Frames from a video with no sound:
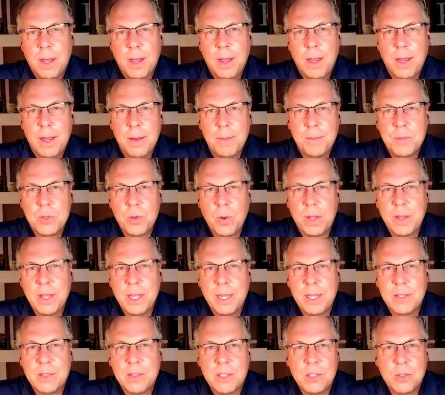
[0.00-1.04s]
Do I
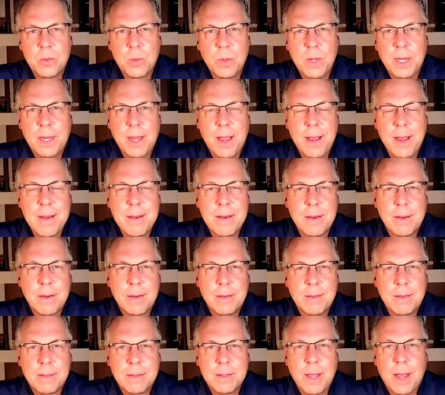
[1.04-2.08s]
think it's this weekend?
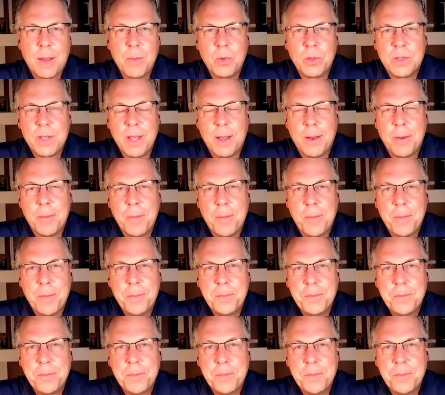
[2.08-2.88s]
Time will tell.